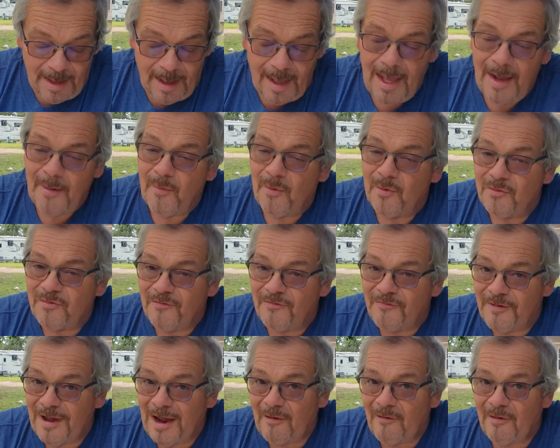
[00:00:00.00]
It was
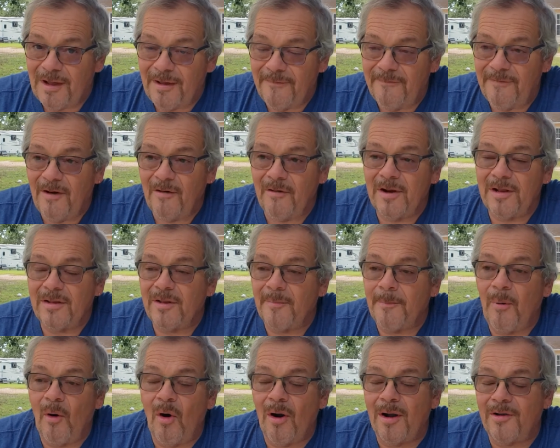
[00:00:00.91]
the
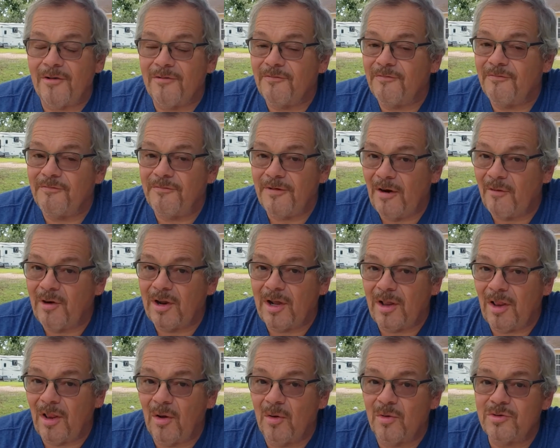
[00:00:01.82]
park is very
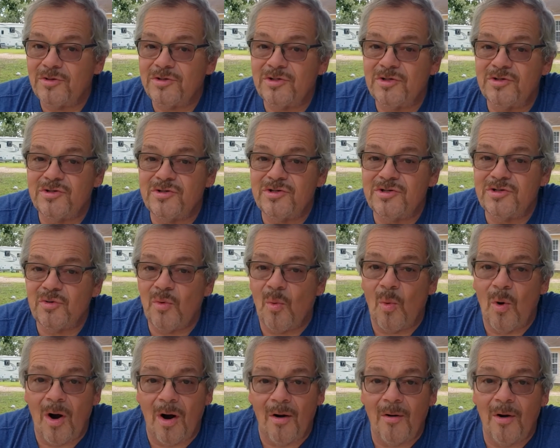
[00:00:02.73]
close to
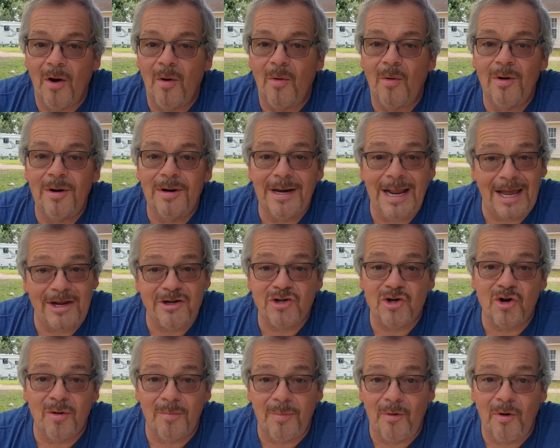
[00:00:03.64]
Saguaro
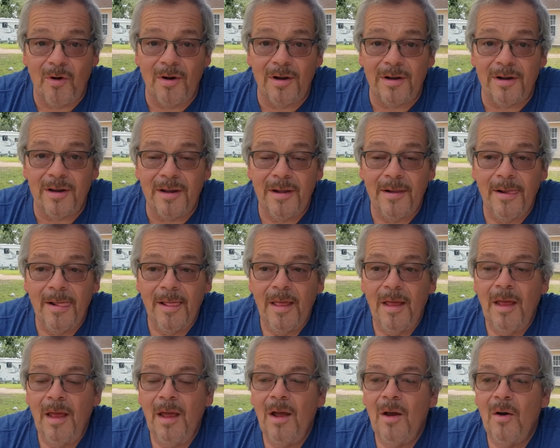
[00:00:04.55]
National Park,
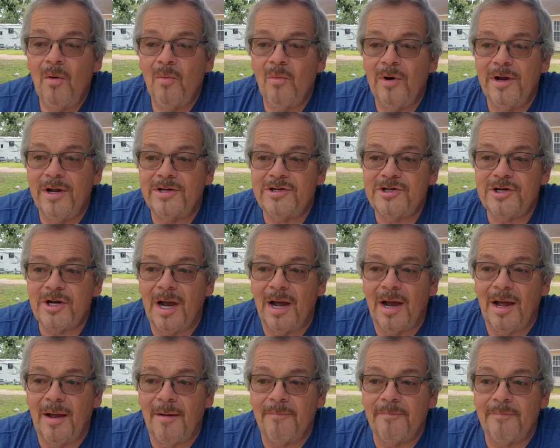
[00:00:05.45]
which
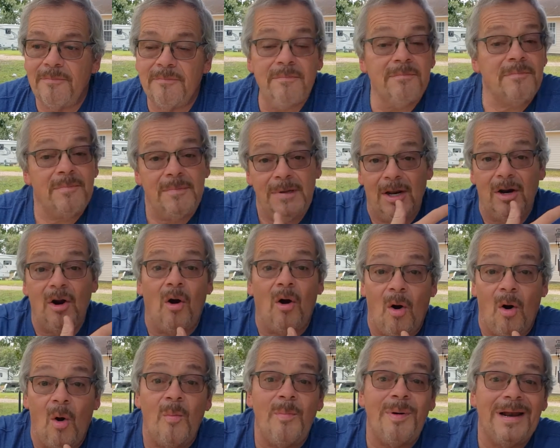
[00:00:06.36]
in
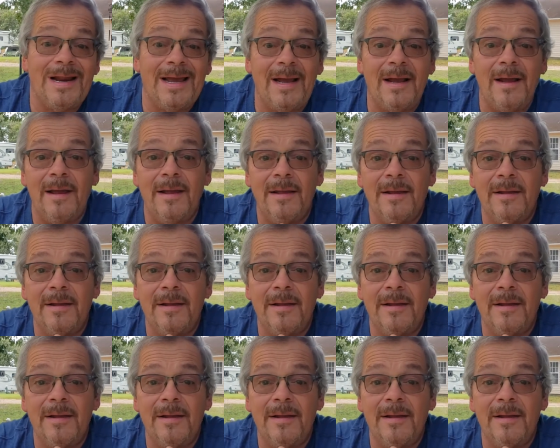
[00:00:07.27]
our opening,